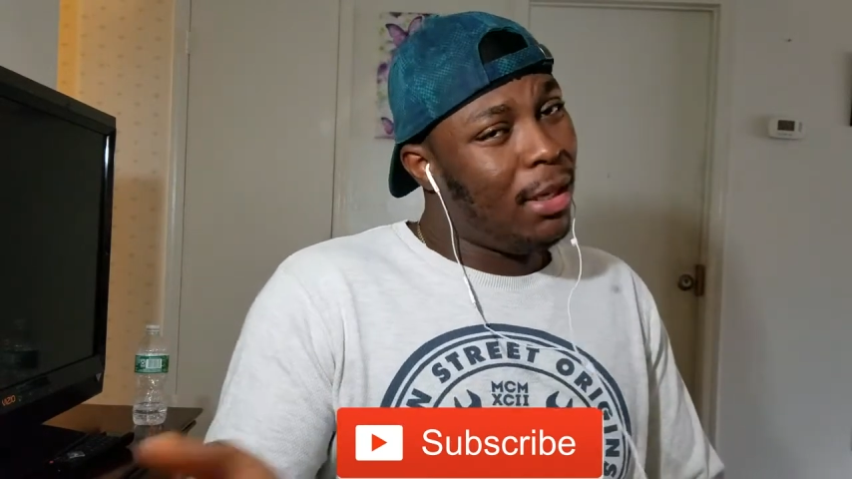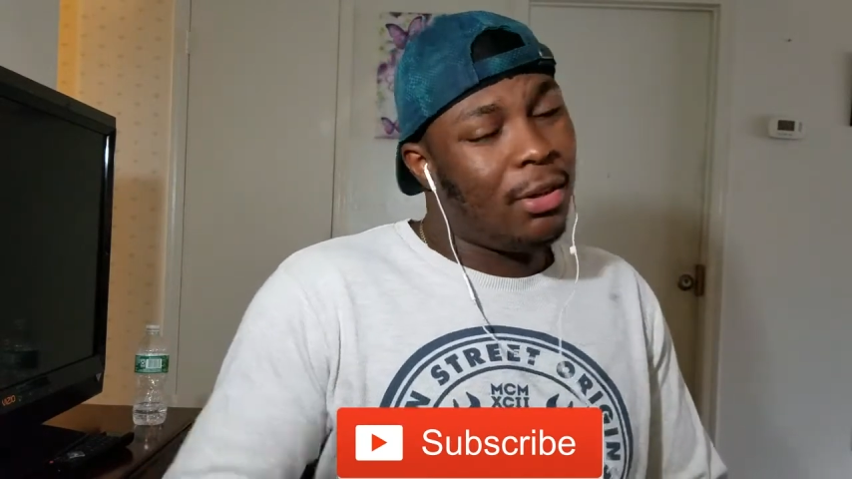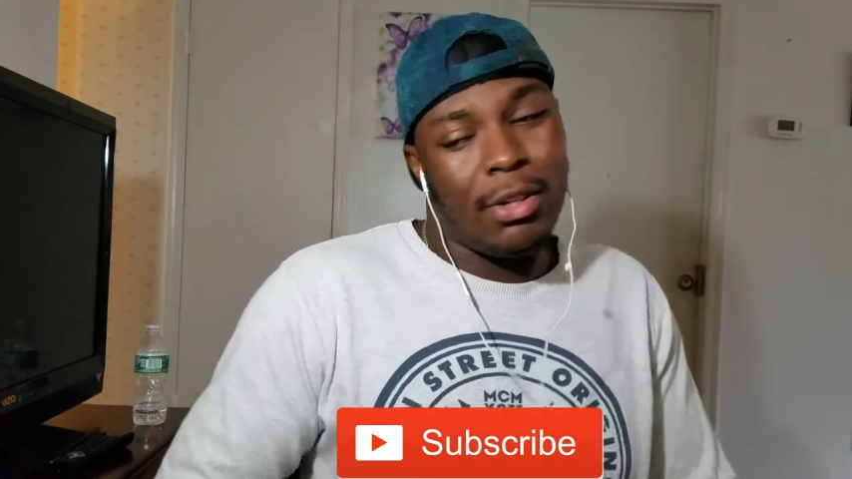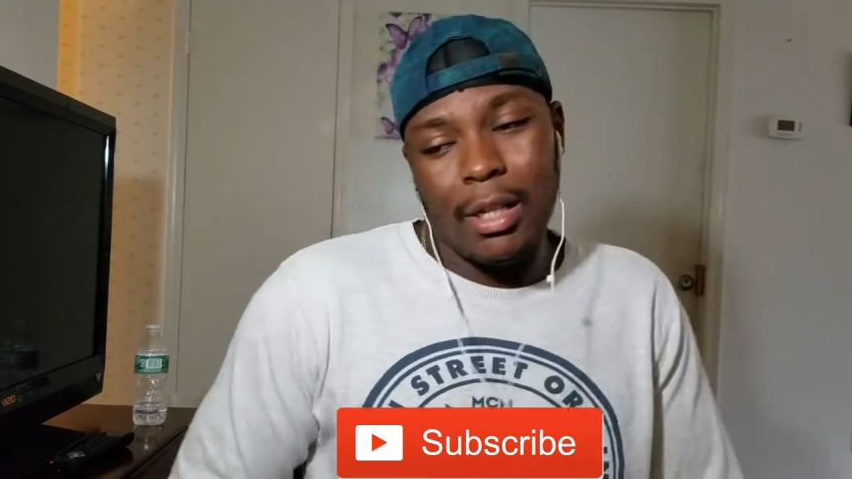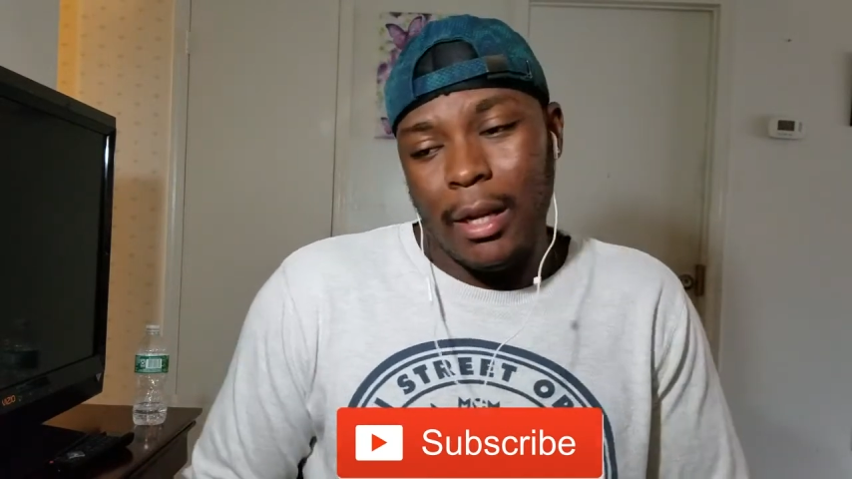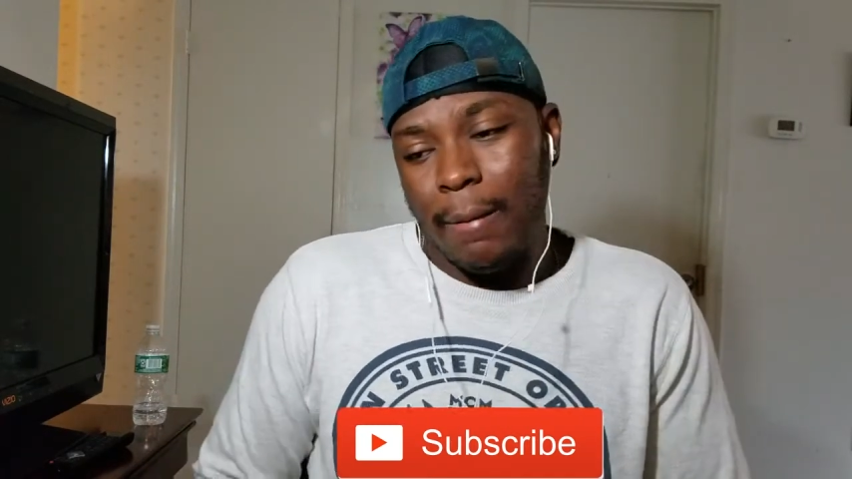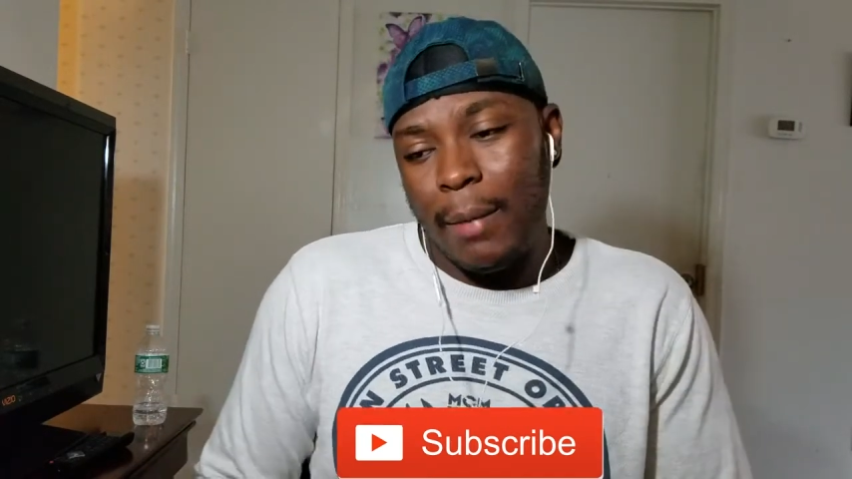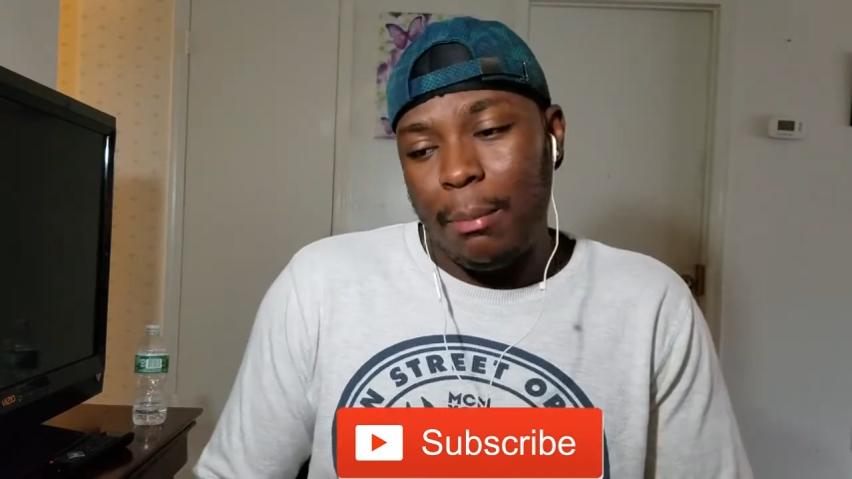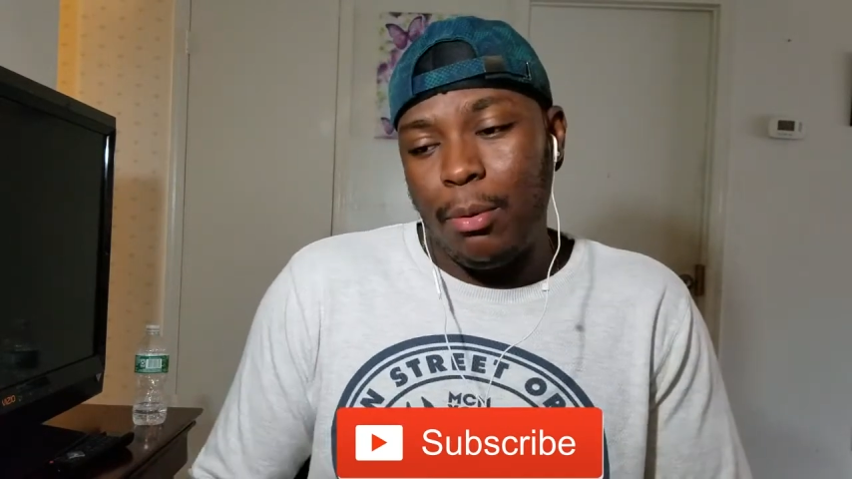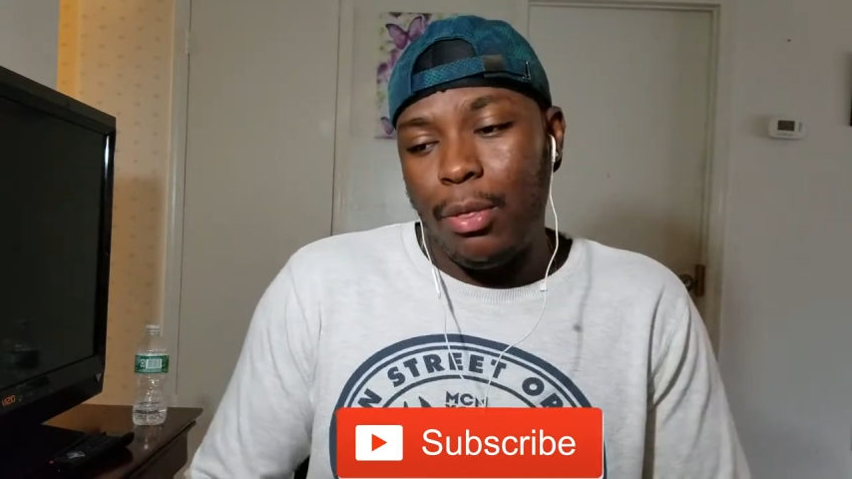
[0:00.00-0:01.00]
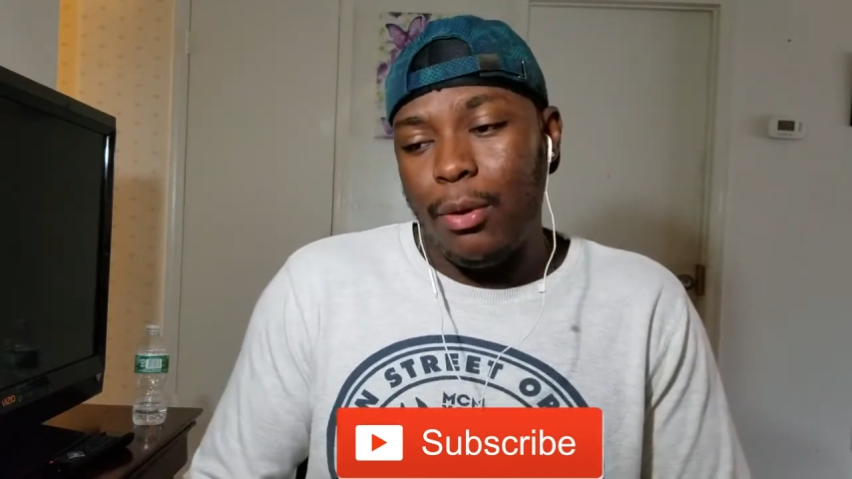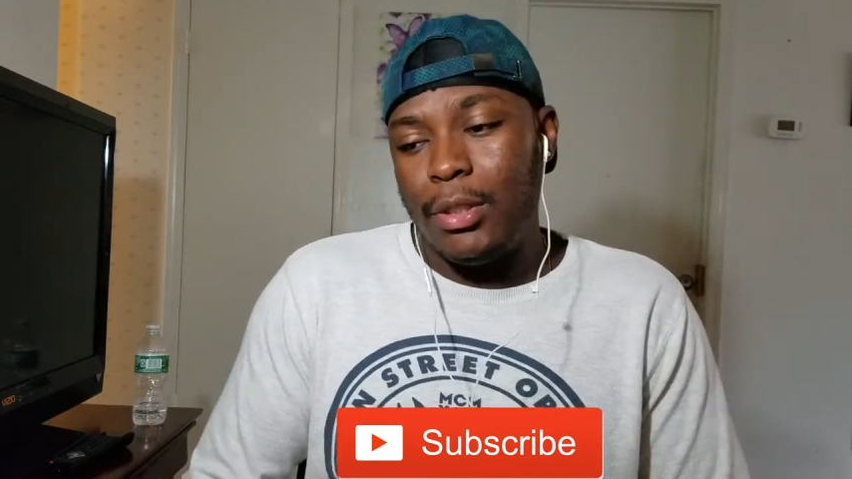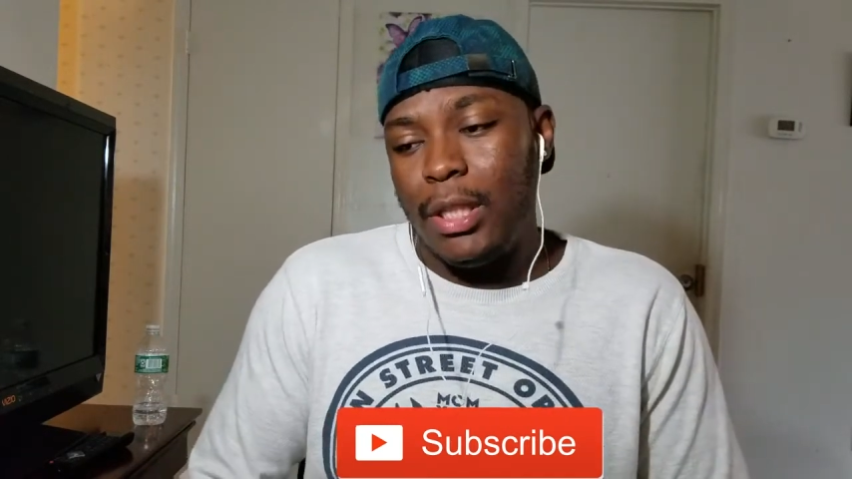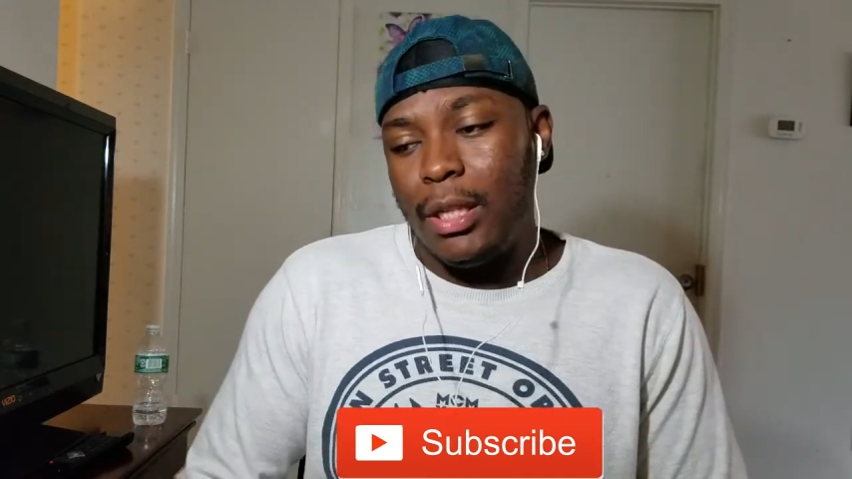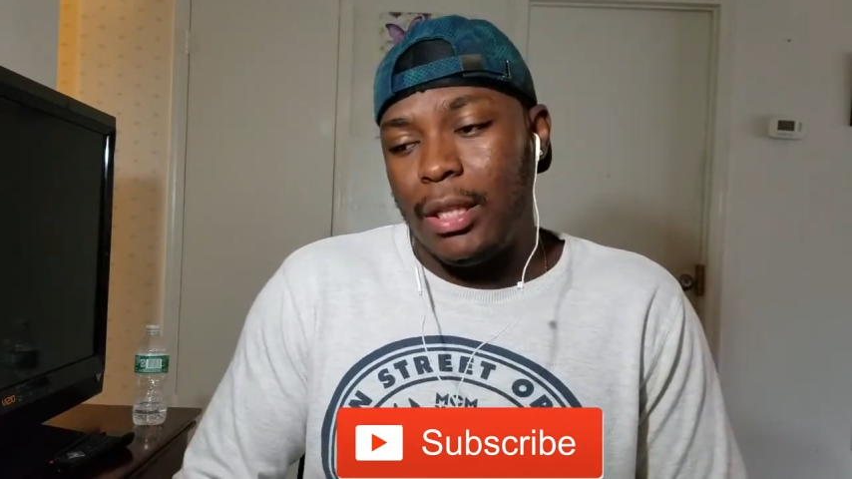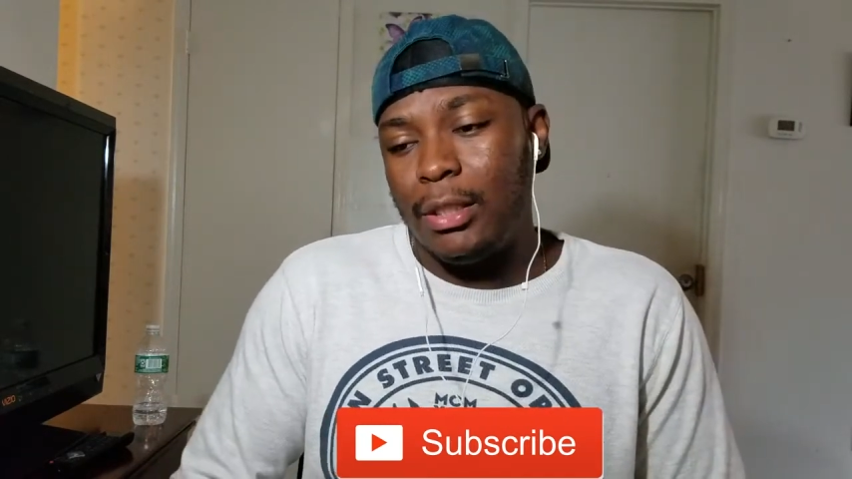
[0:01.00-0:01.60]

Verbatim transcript: Because April 13th